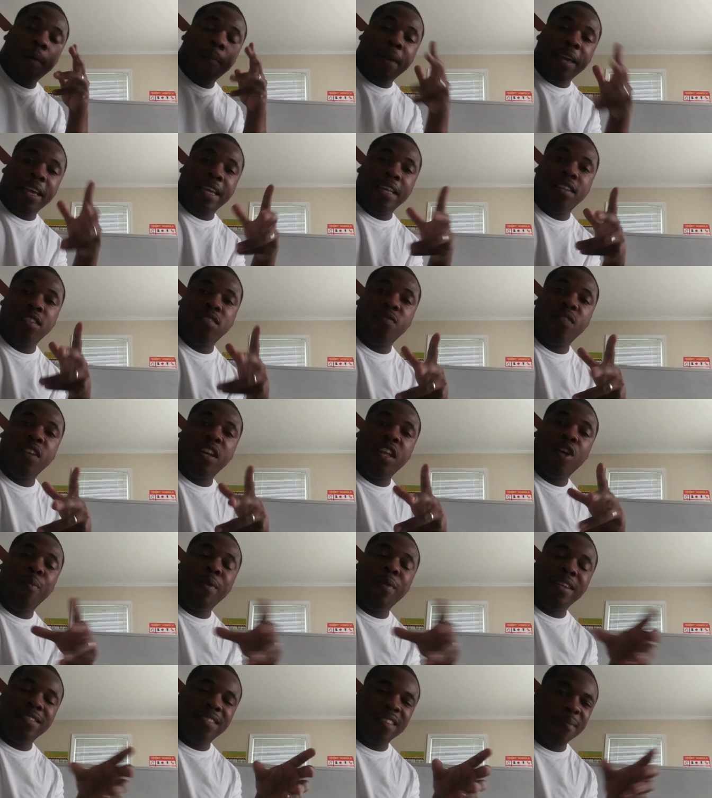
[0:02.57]
I'm making this video
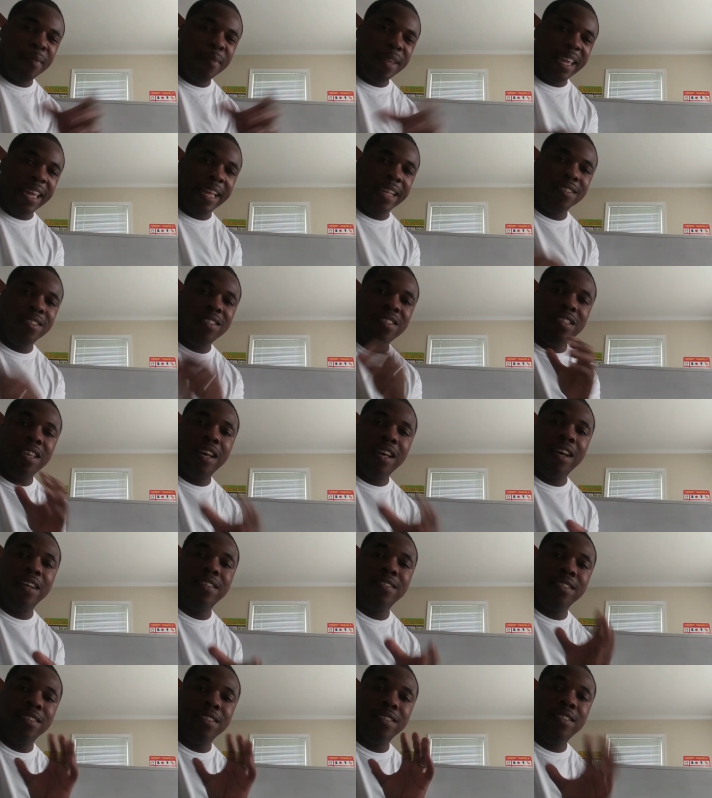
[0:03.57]
because I've been getting
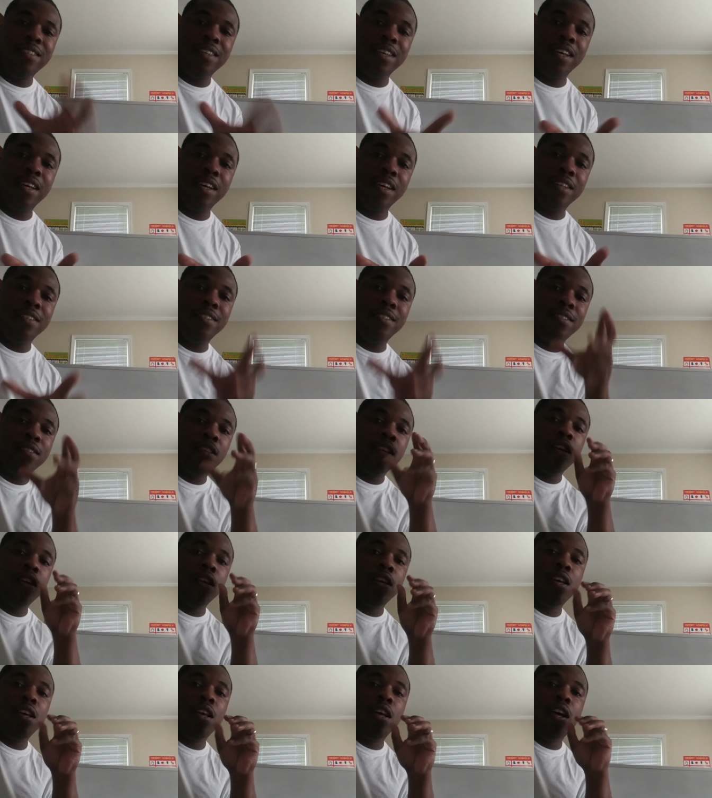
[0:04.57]
tons and tons
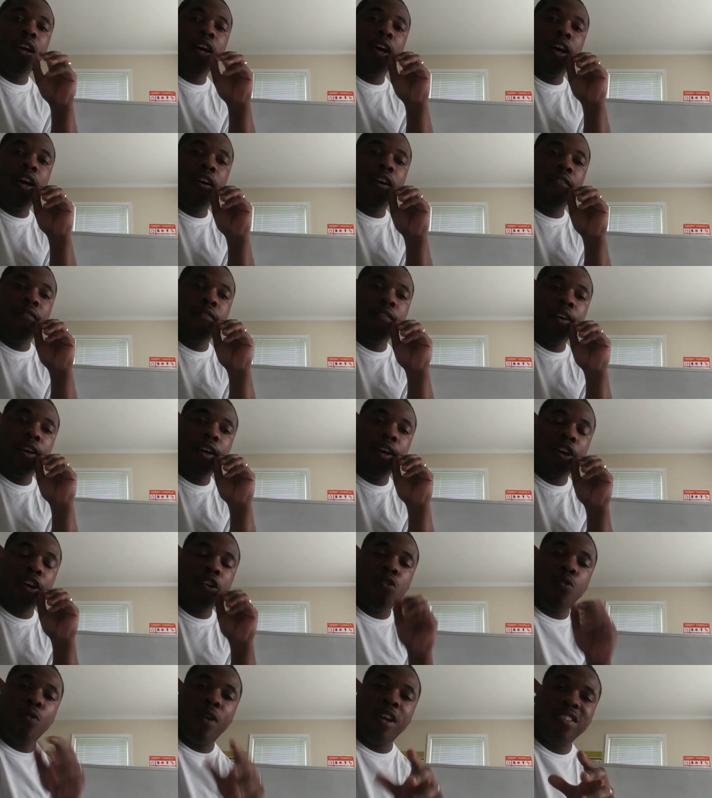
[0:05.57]
of uh,
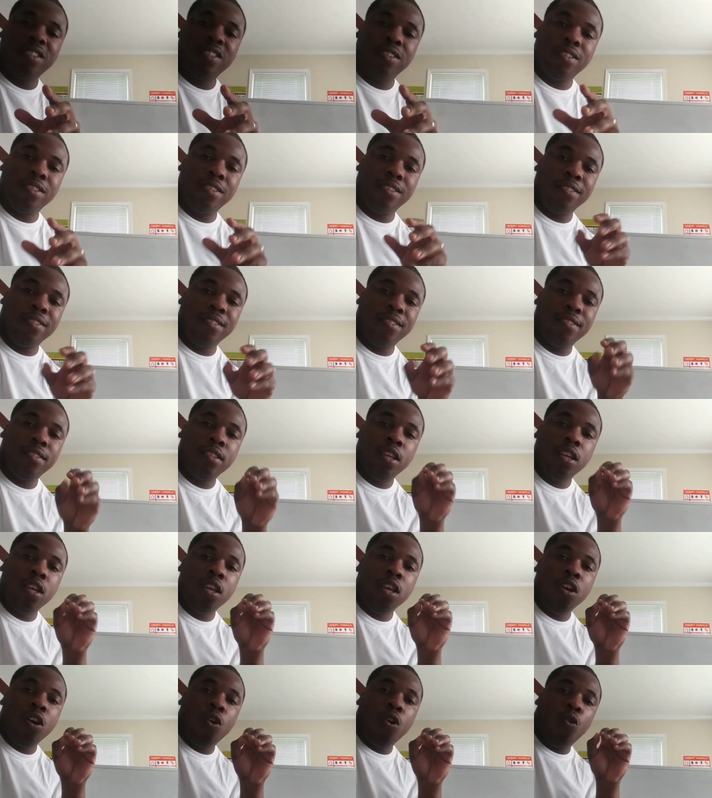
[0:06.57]
questions
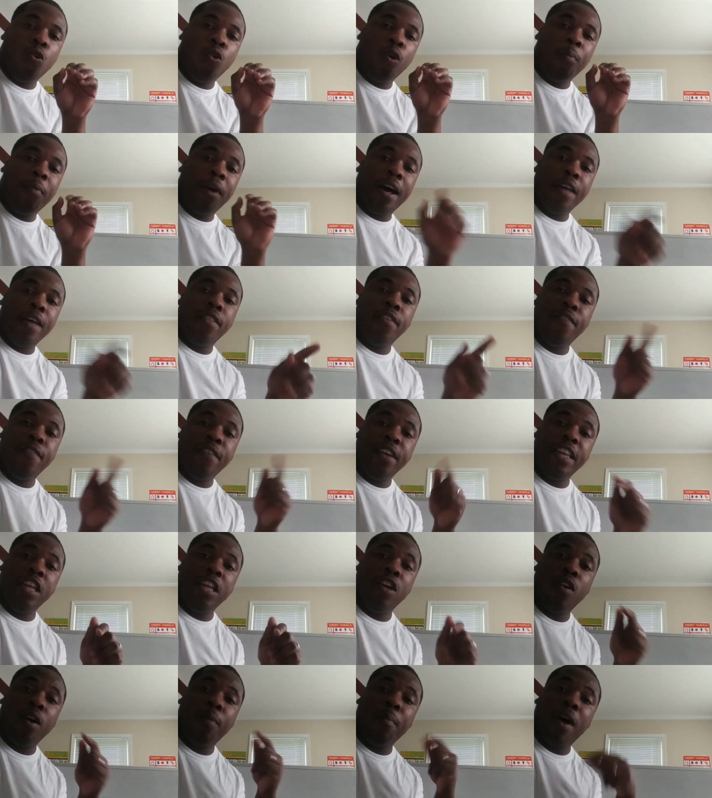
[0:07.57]
on my other
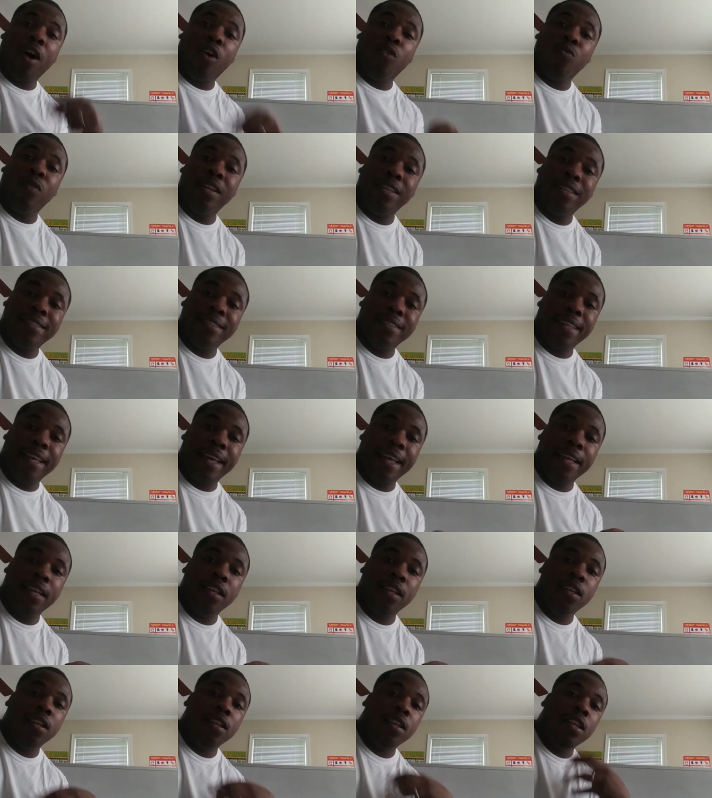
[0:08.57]
video about real estate.
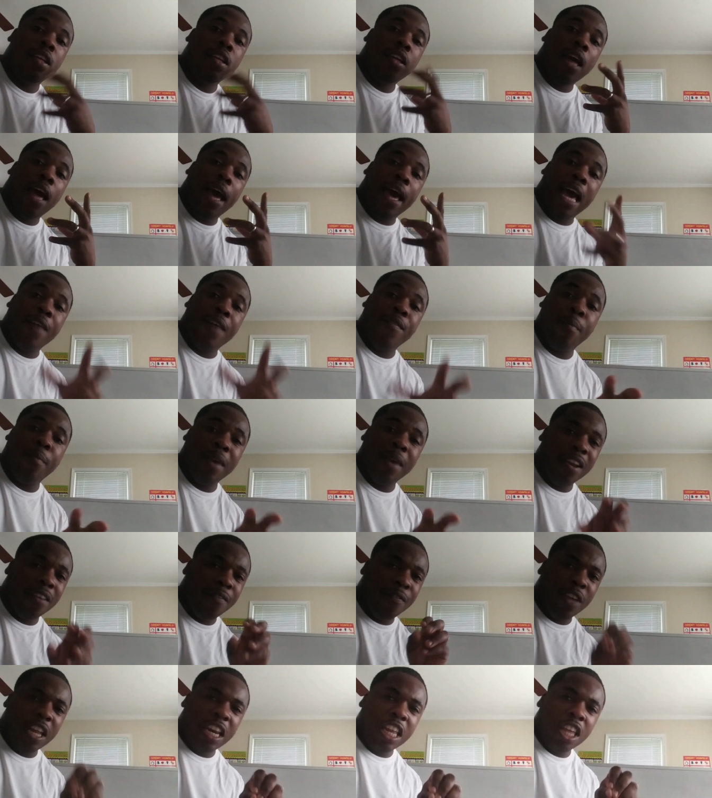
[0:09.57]
I haven't made a
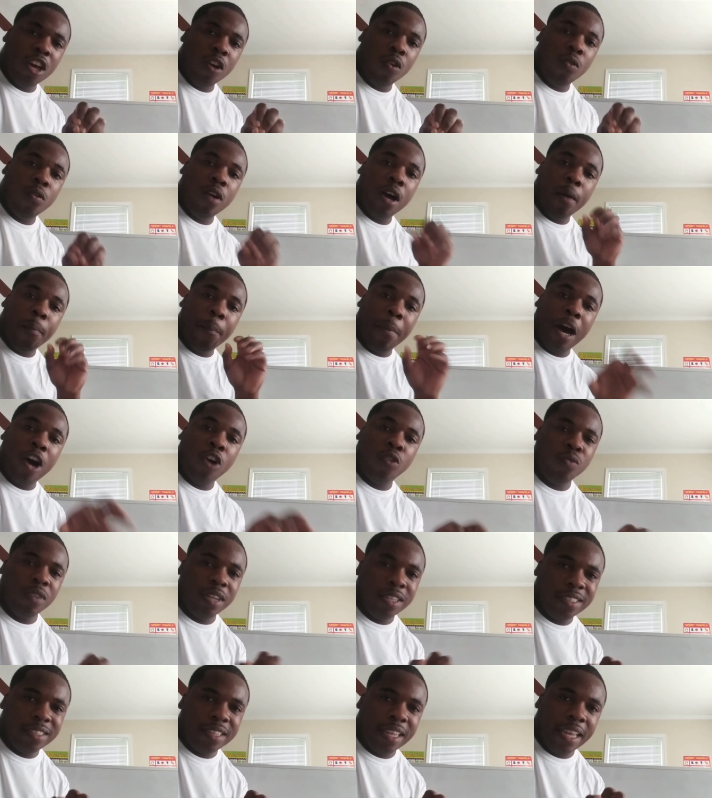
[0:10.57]
video about real
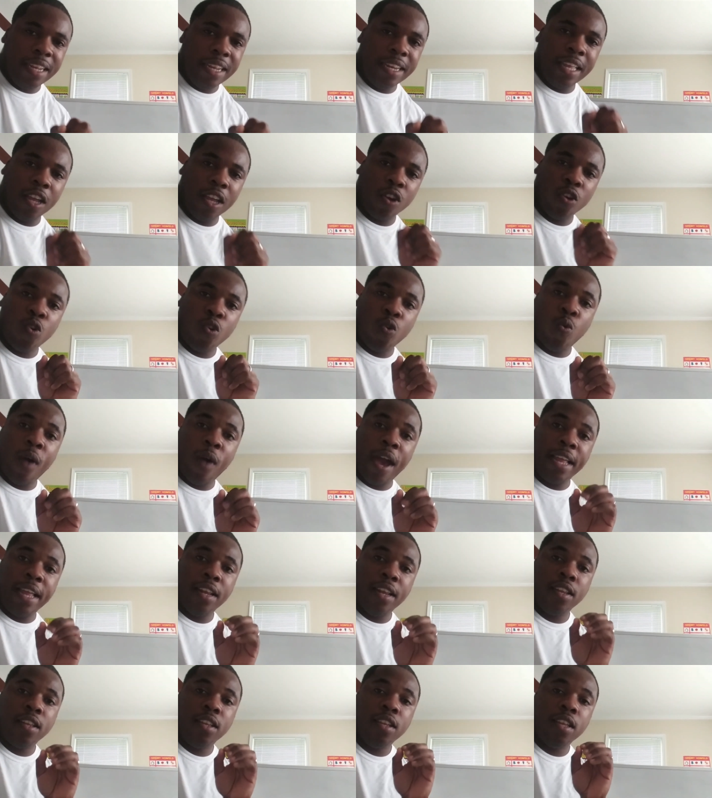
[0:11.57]
estate in
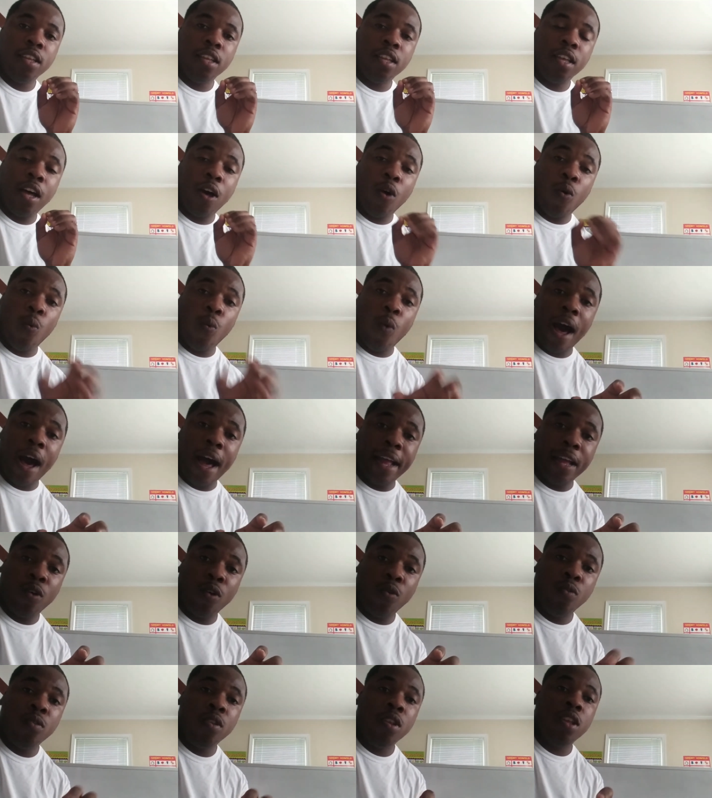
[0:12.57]
quite a
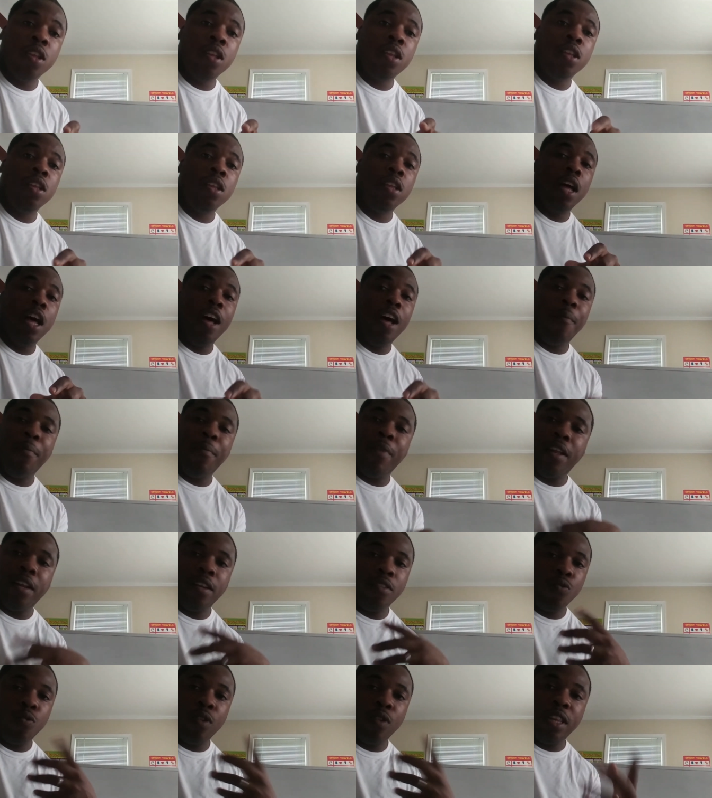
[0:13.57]
while. I've
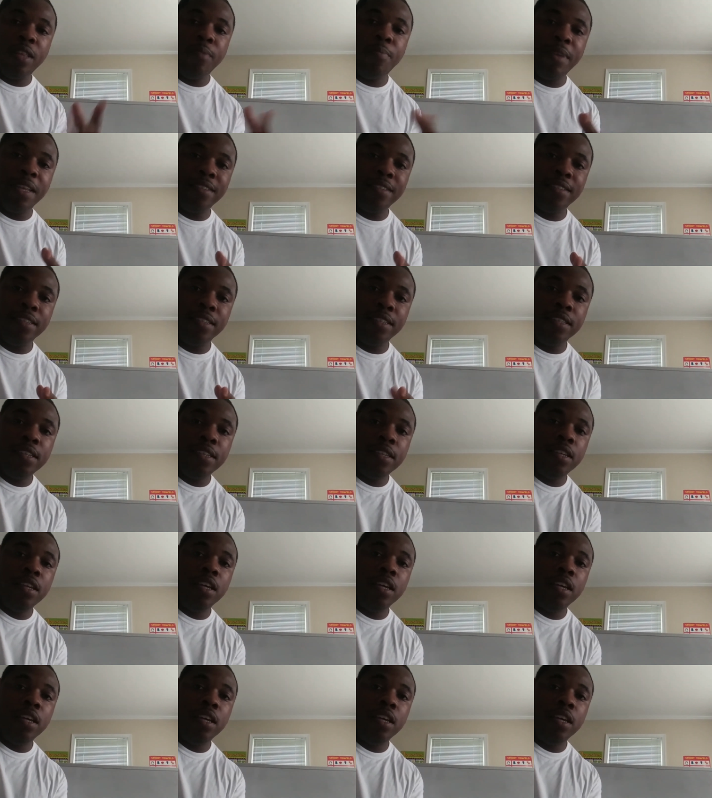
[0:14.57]
been really busy,